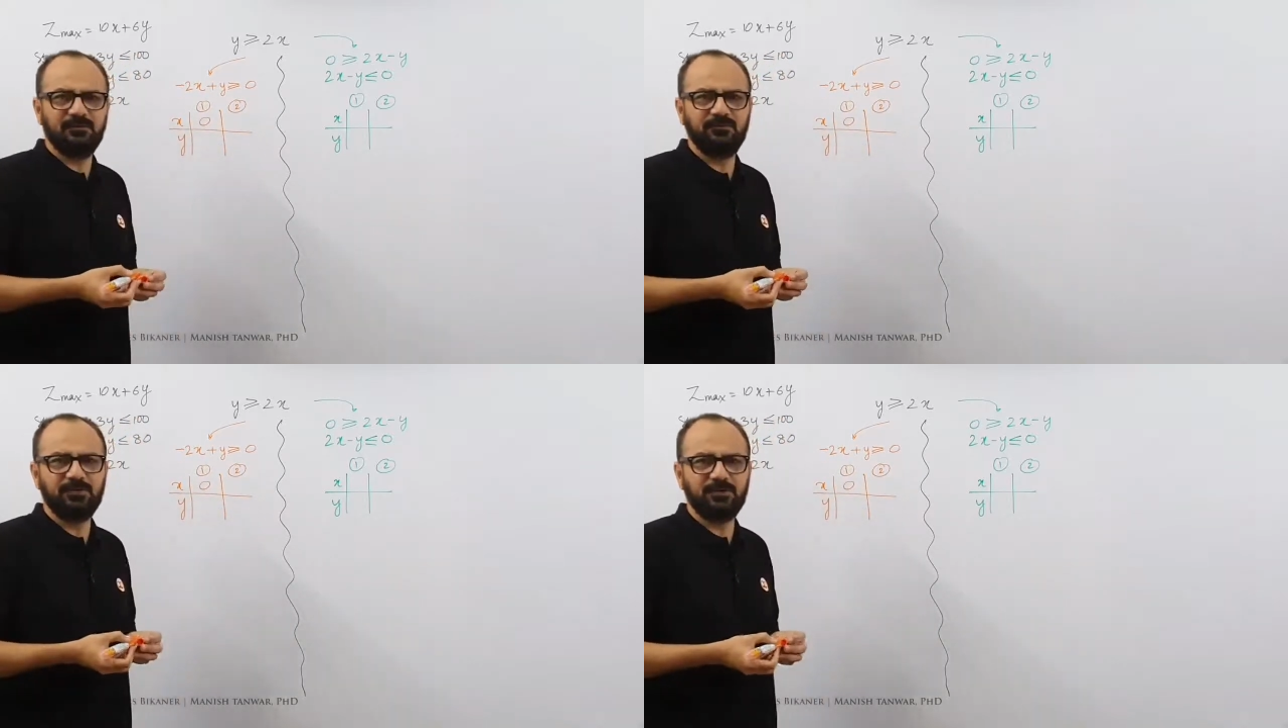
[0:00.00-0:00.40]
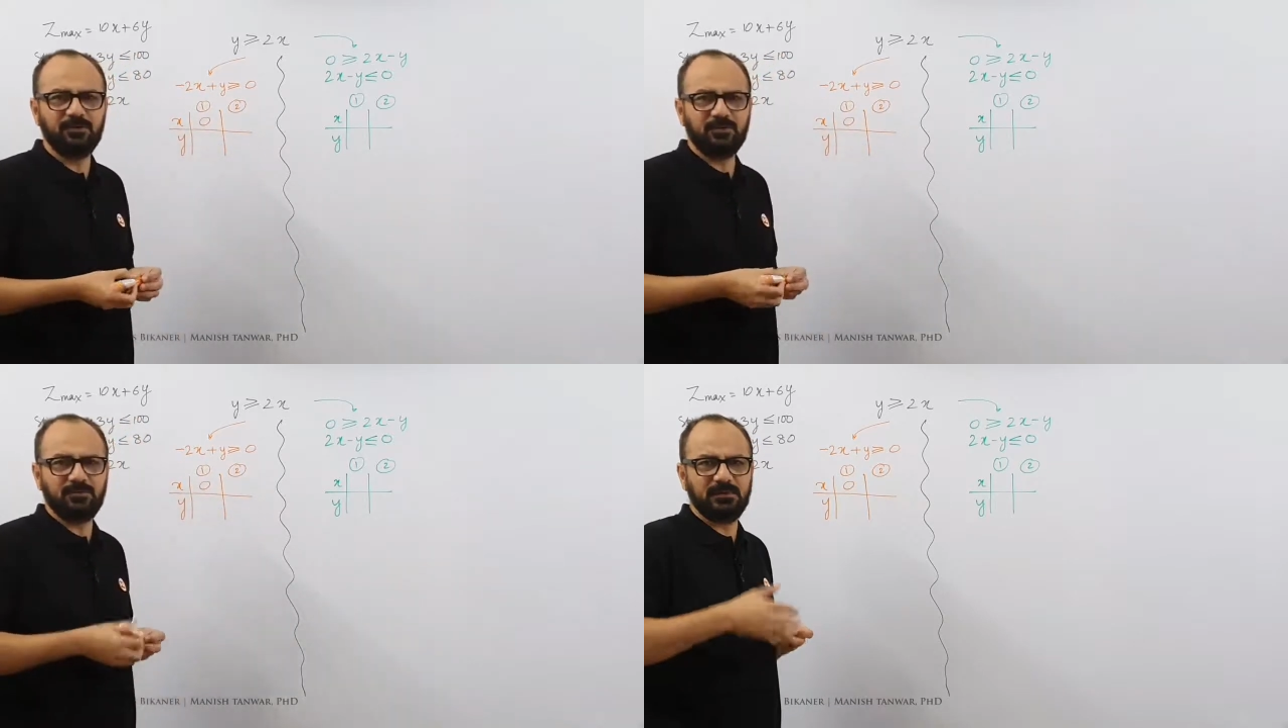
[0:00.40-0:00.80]
We
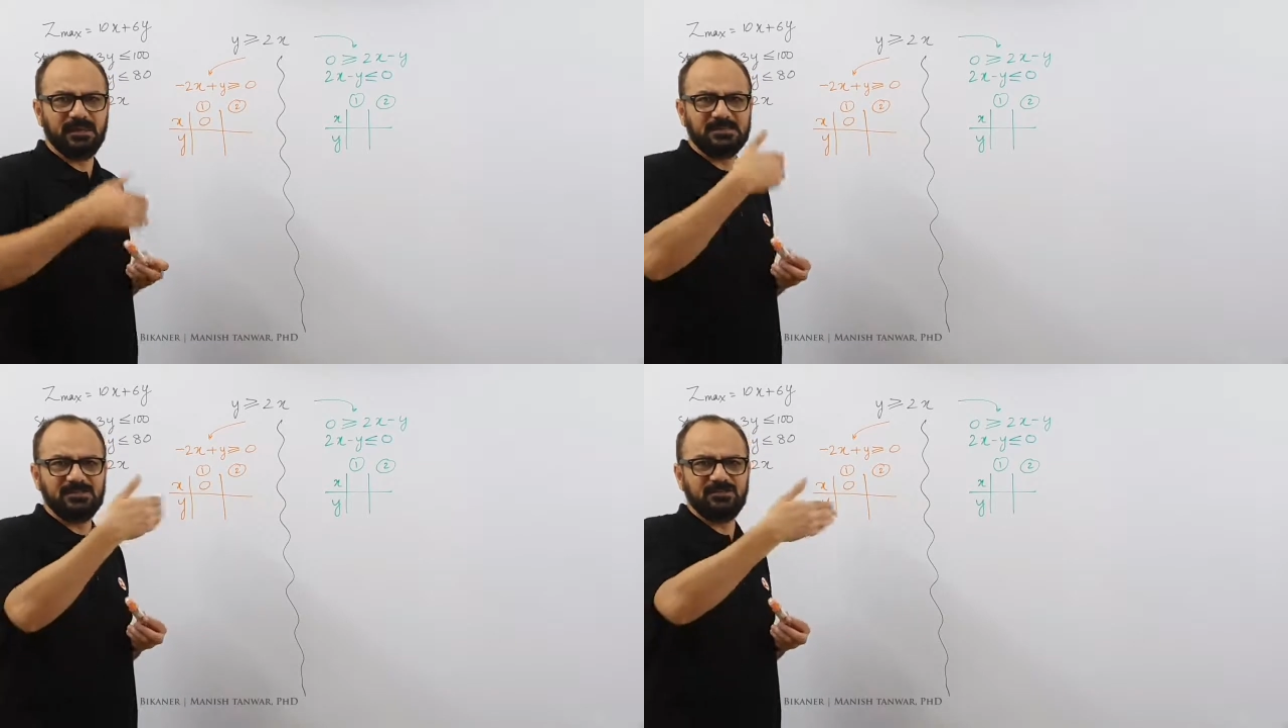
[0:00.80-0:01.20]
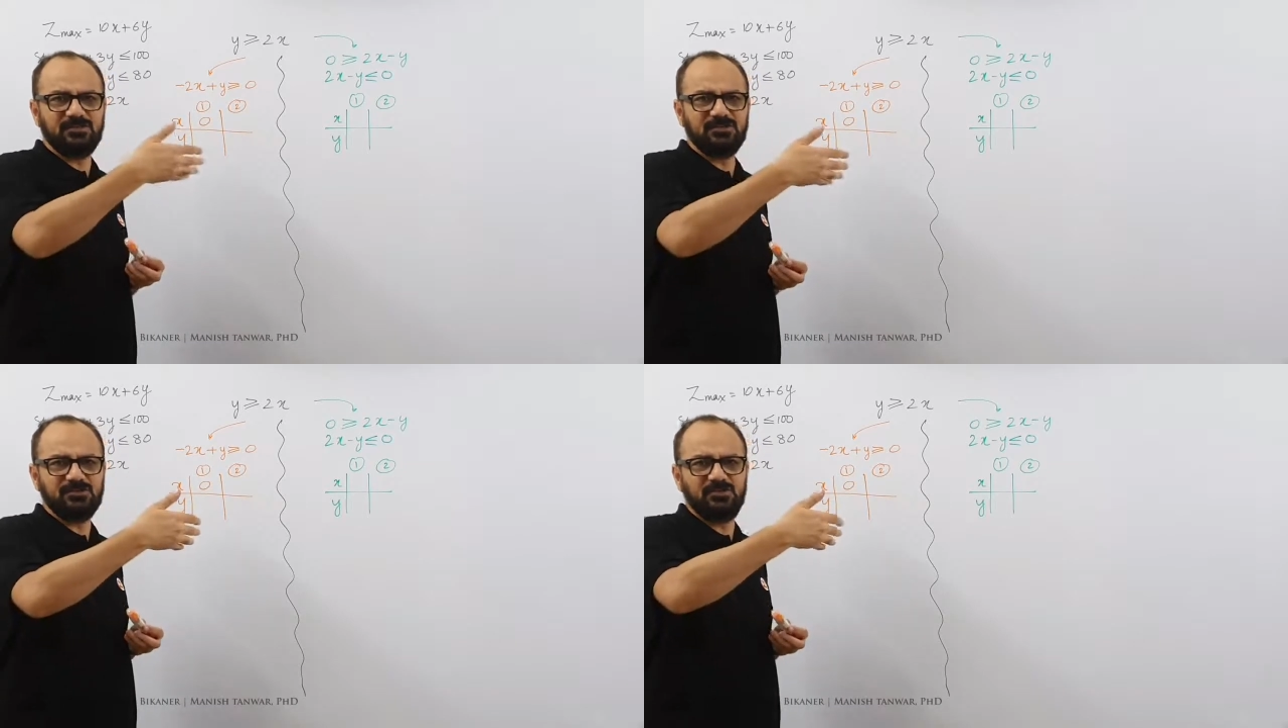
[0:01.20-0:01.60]
put x is
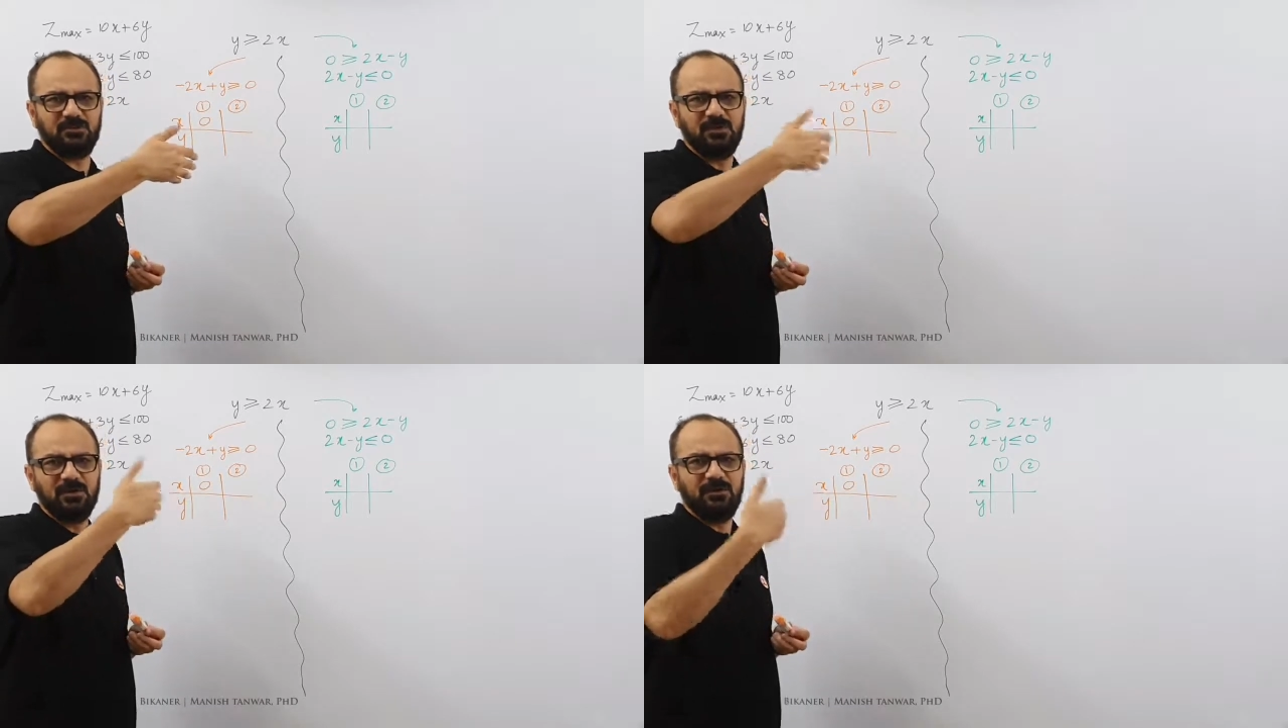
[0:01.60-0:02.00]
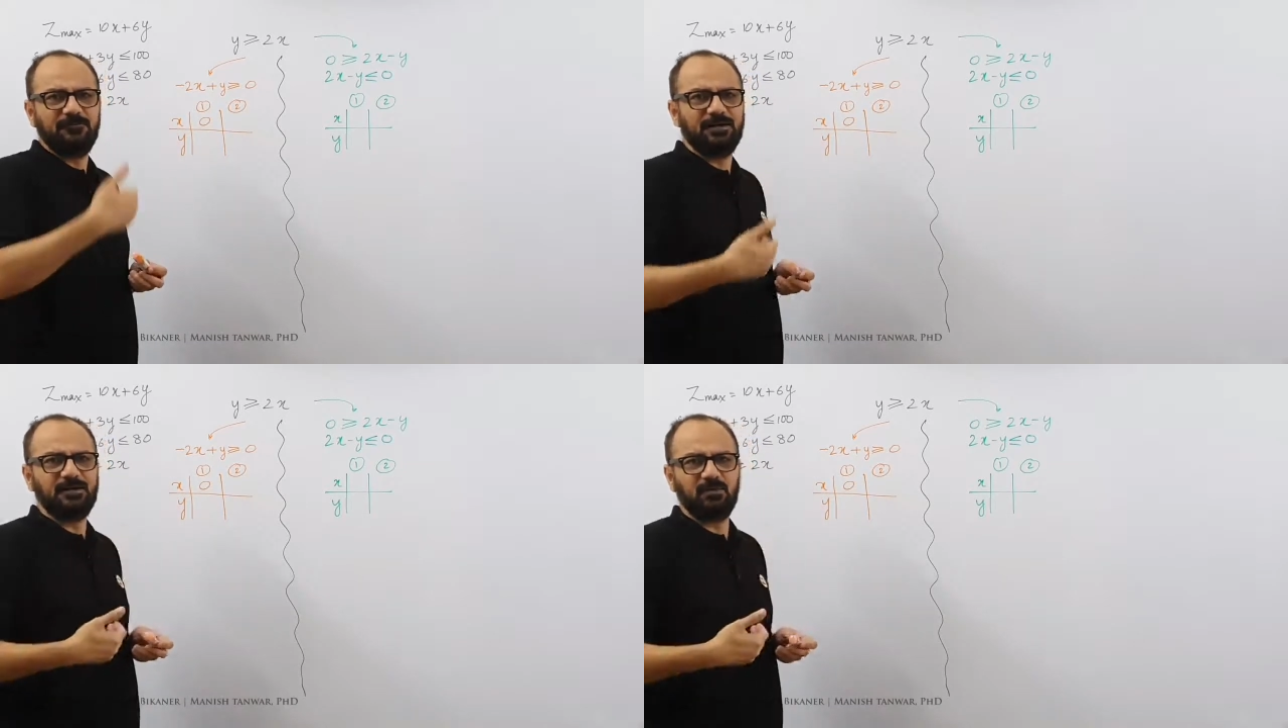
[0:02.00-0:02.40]
equal to 0,
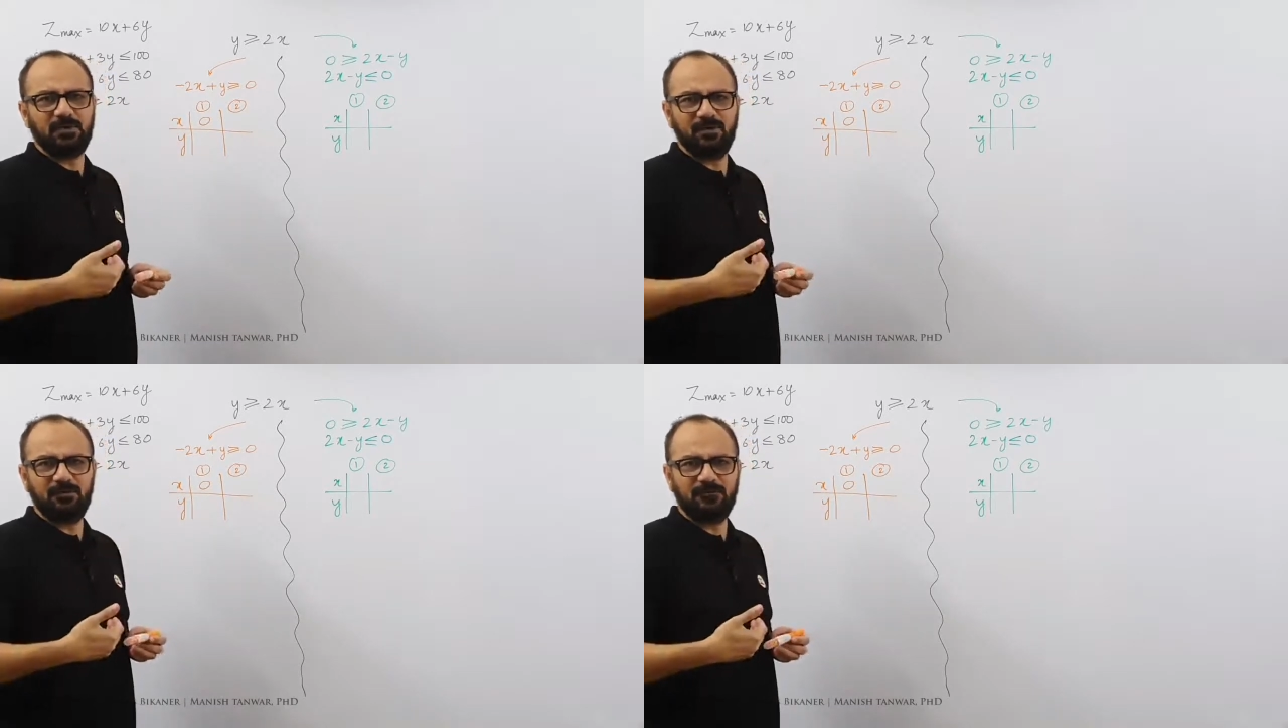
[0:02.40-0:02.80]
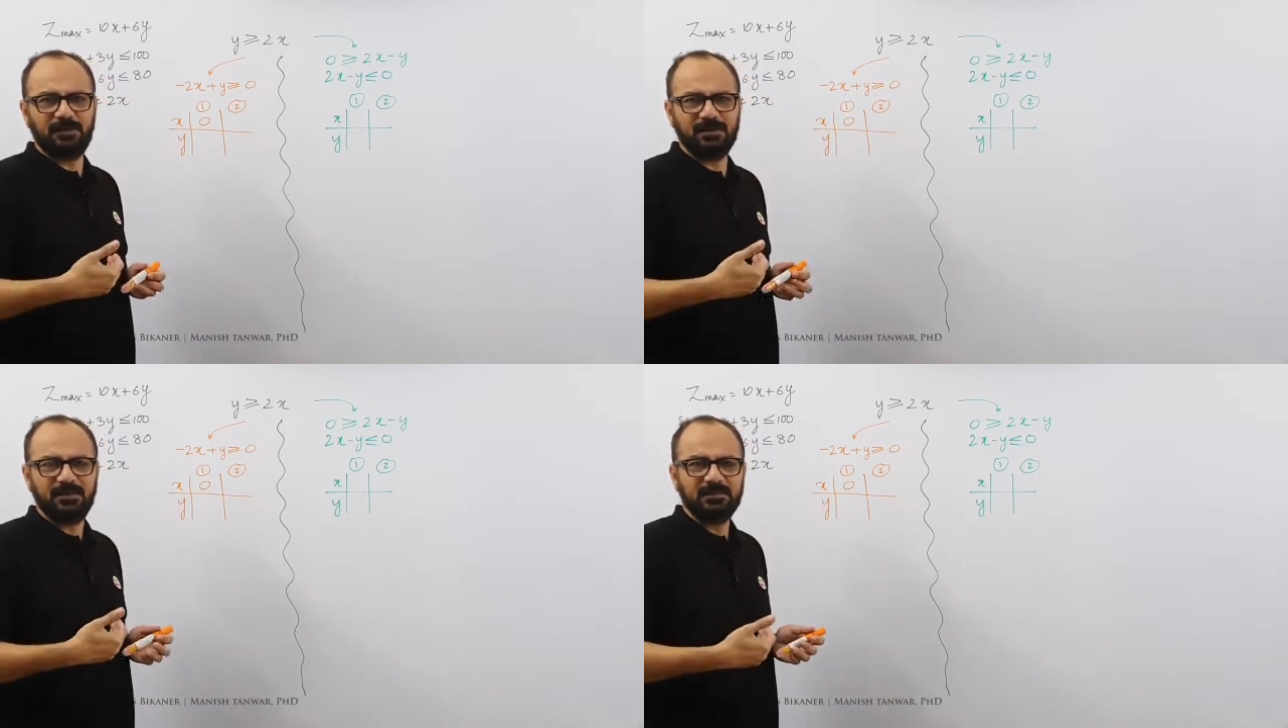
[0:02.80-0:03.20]
find out value of y,